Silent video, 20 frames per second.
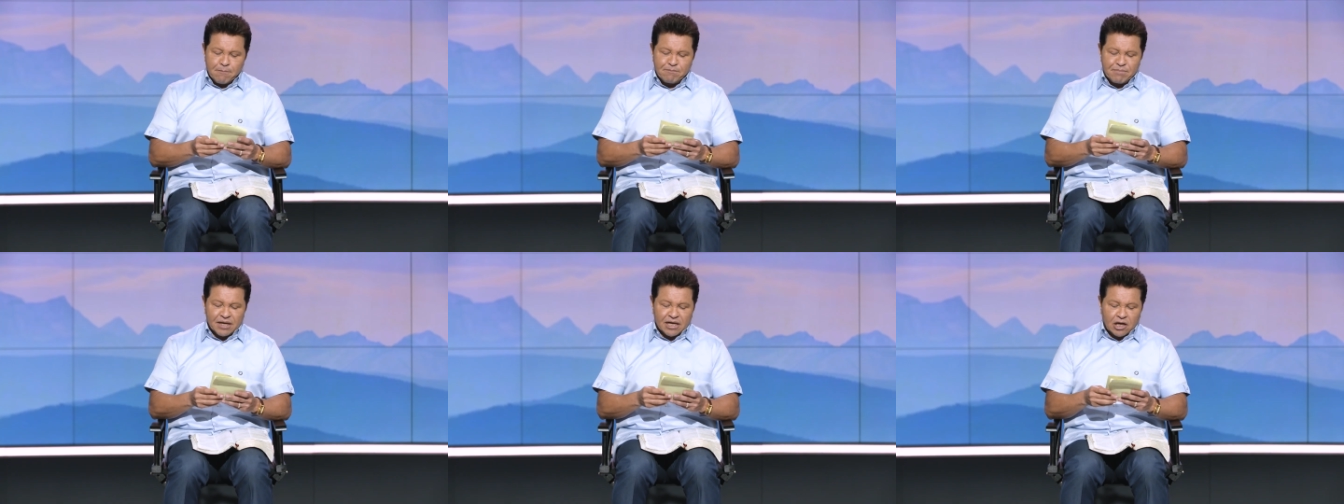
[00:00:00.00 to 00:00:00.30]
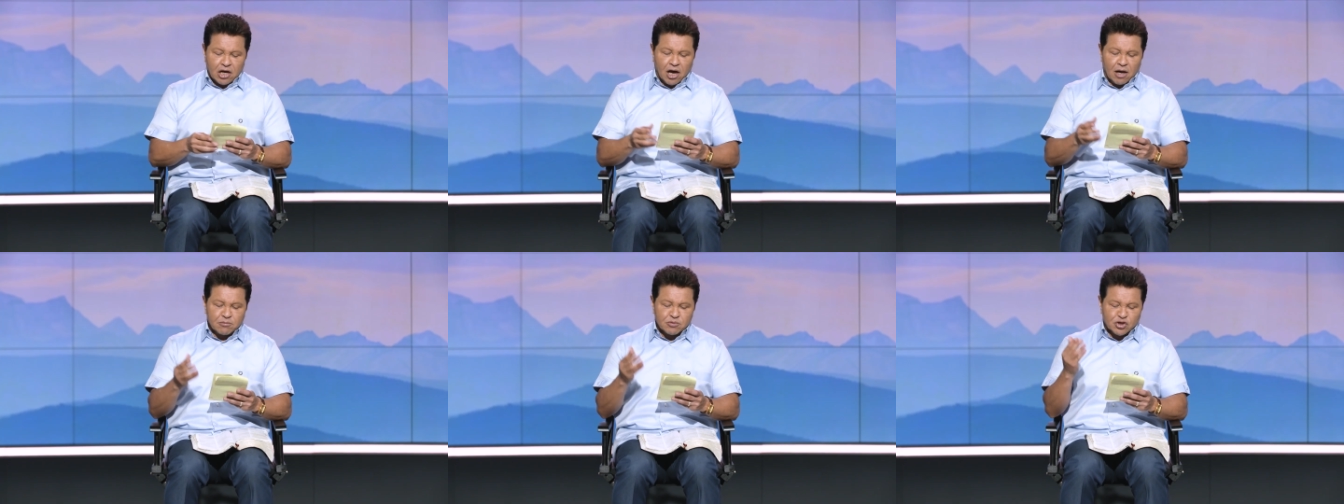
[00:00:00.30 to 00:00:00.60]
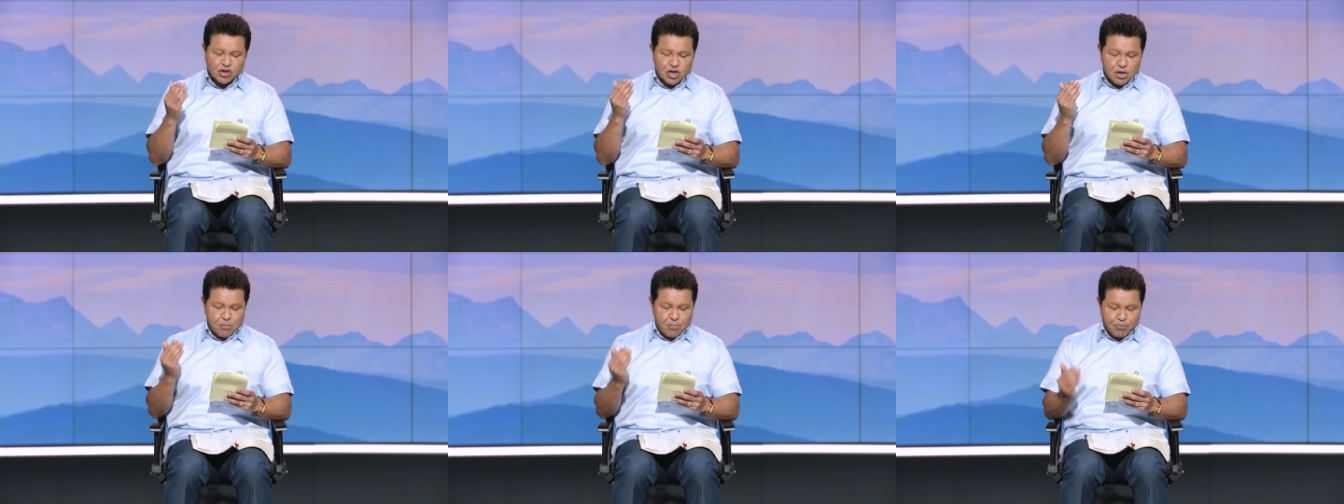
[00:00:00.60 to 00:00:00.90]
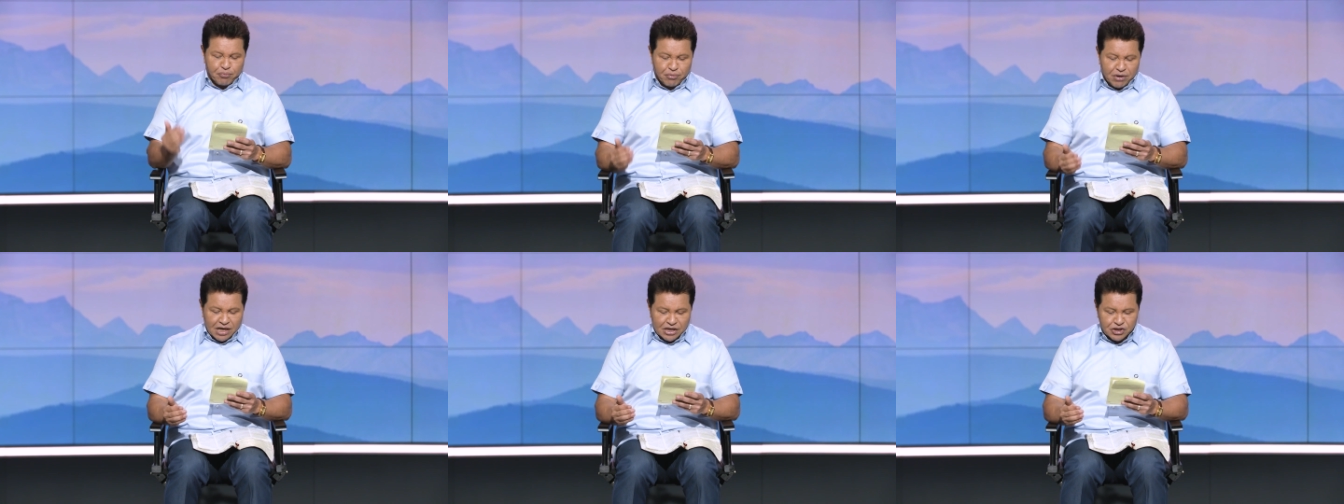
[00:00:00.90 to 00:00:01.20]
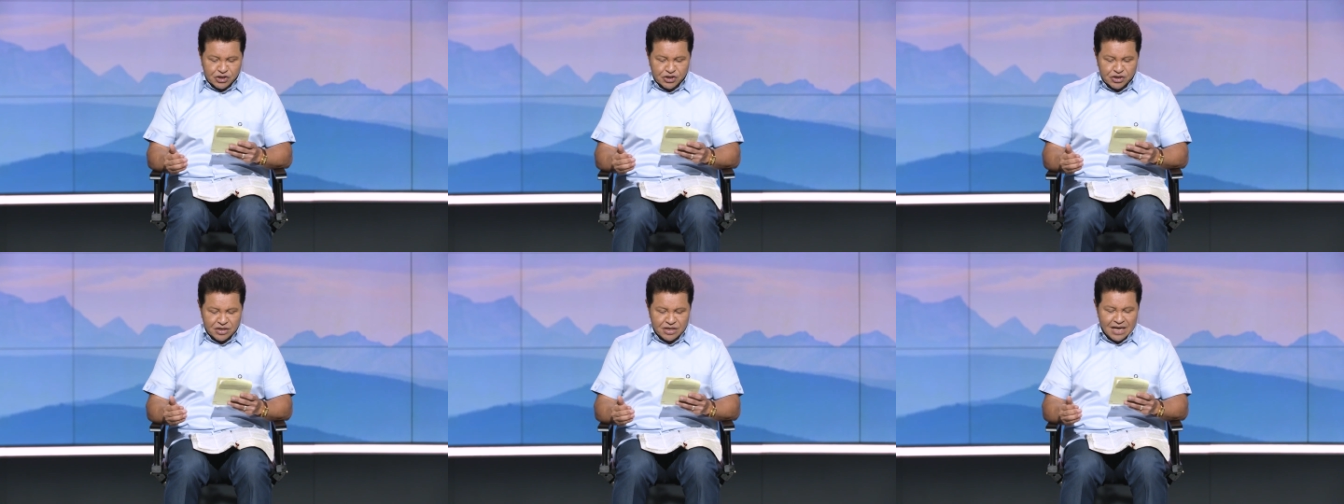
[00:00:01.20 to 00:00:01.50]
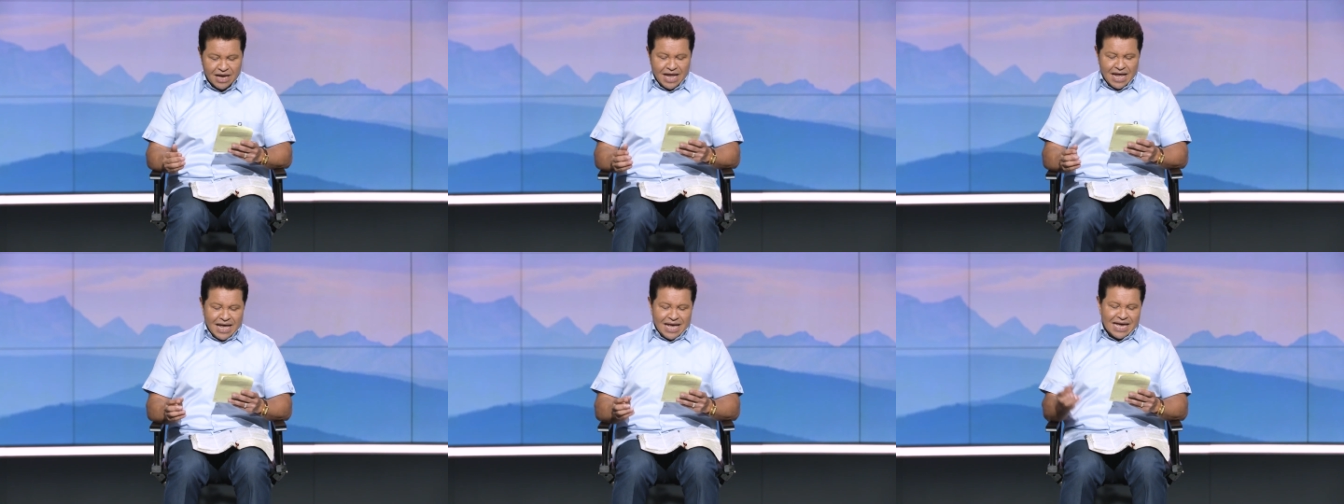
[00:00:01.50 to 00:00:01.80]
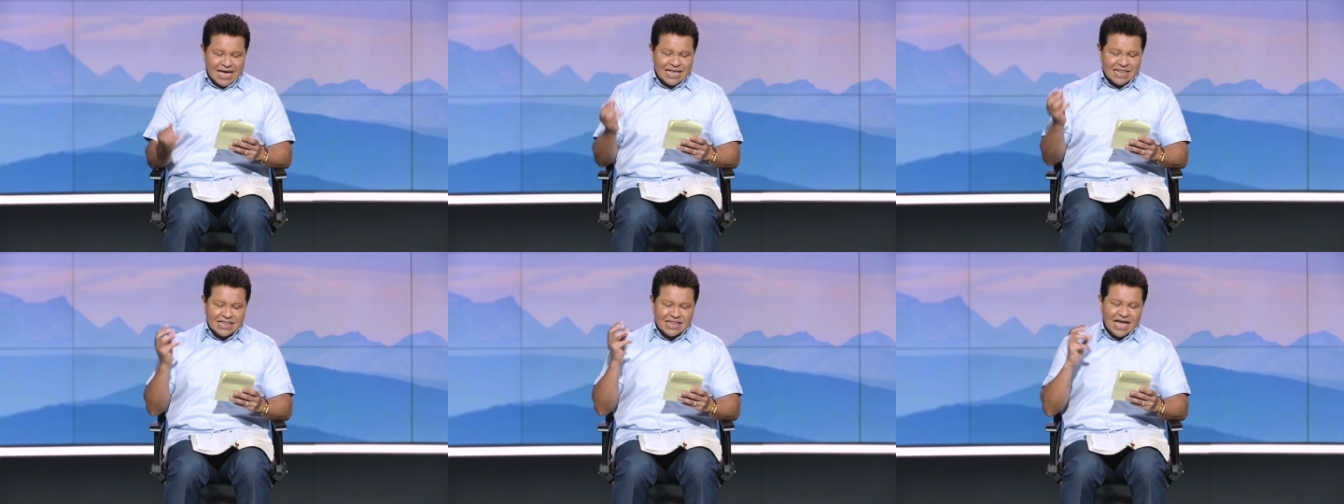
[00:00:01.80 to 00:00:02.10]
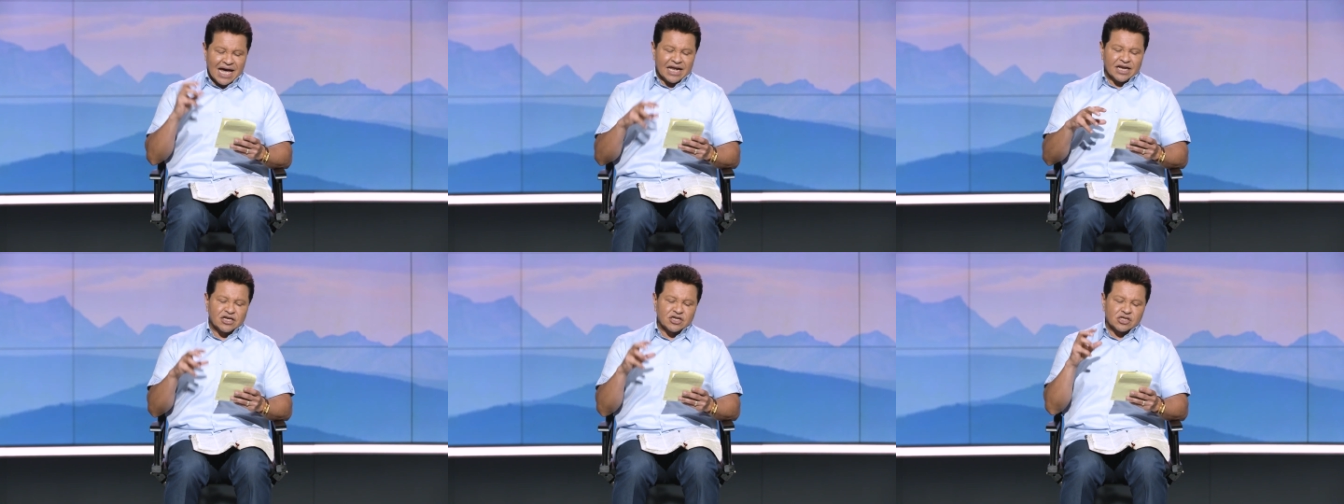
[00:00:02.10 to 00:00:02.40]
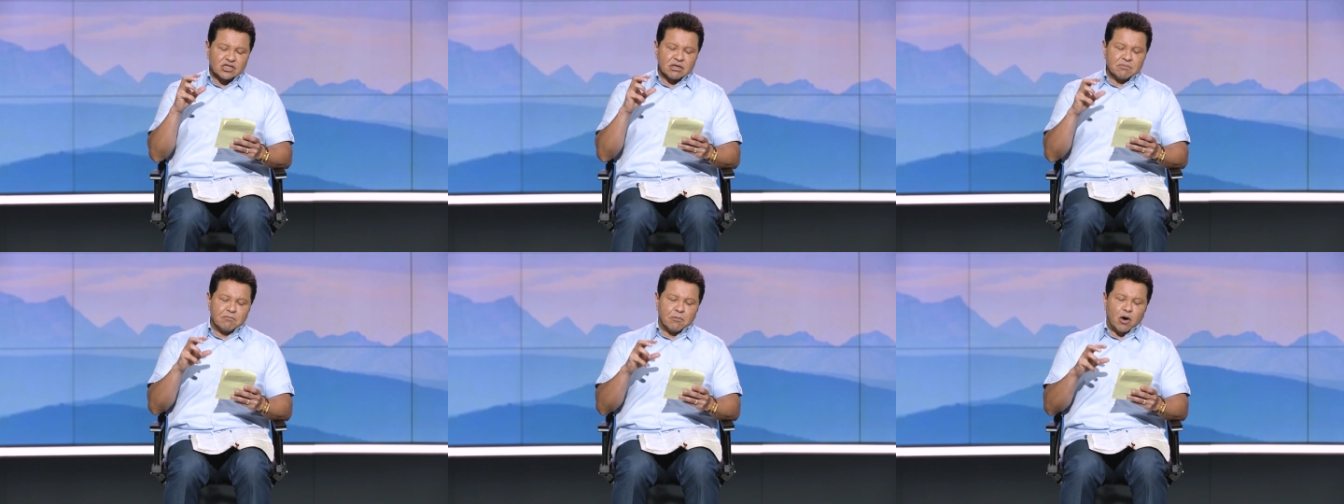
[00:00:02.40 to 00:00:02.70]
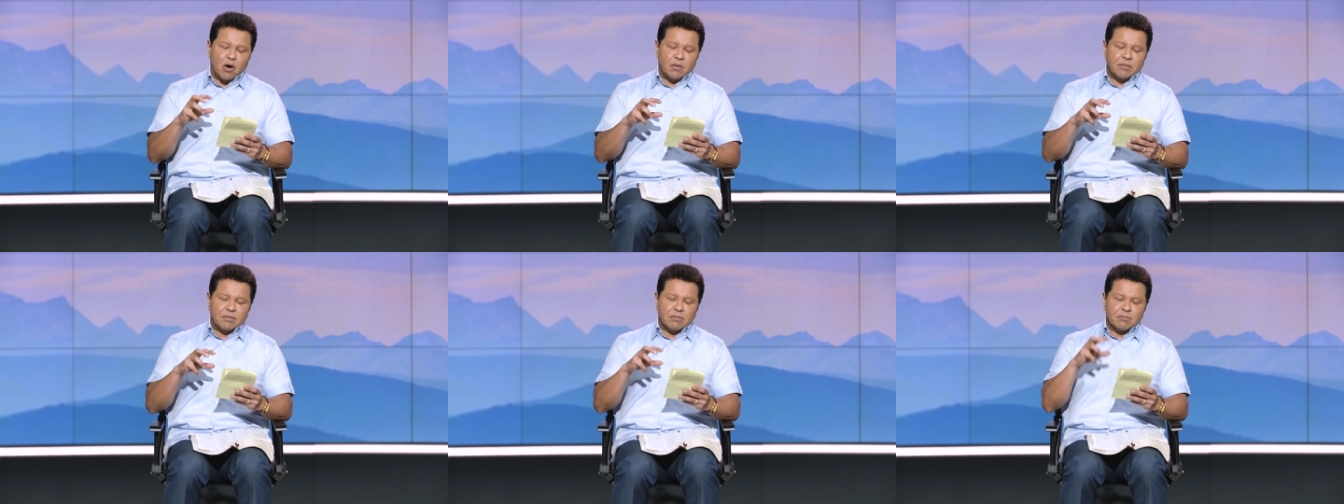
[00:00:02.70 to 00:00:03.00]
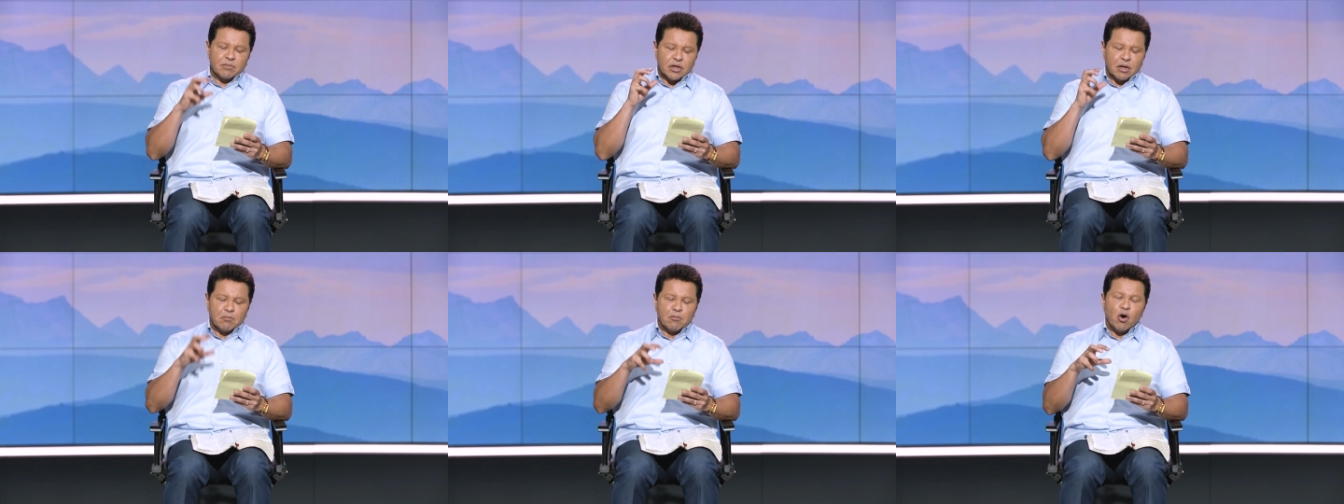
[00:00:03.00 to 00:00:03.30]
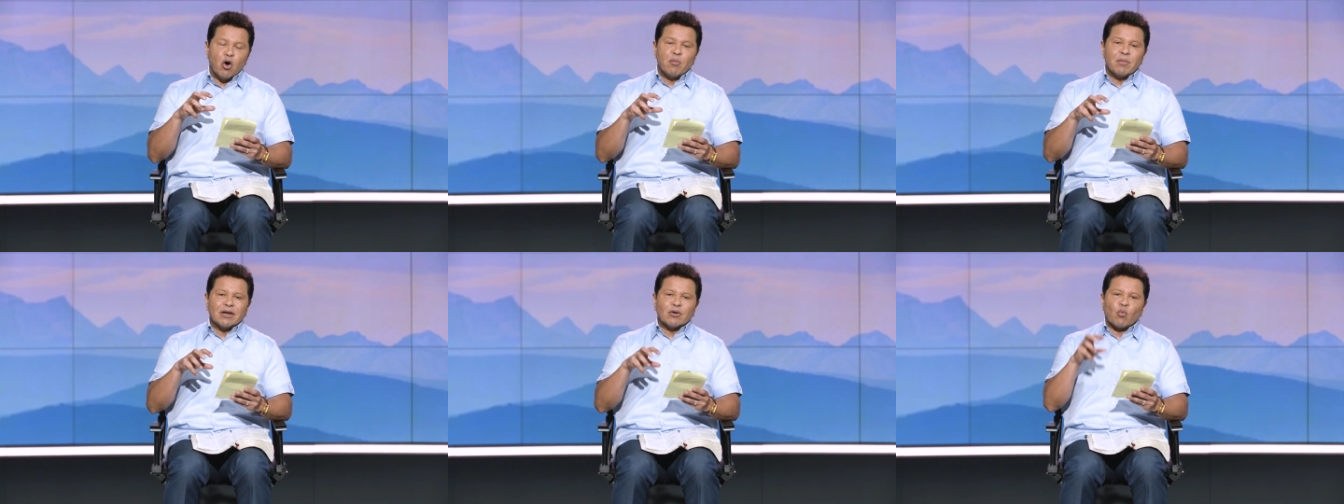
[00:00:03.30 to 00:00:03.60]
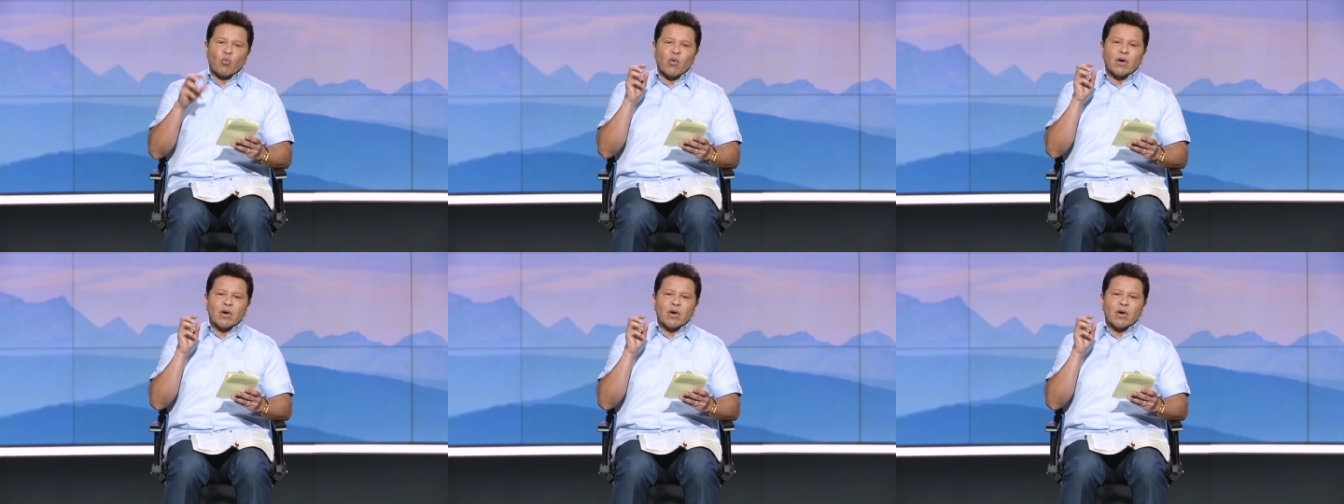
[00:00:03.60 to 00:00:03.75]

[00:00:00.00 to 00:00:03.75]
becomes depression, and that is the moment the moment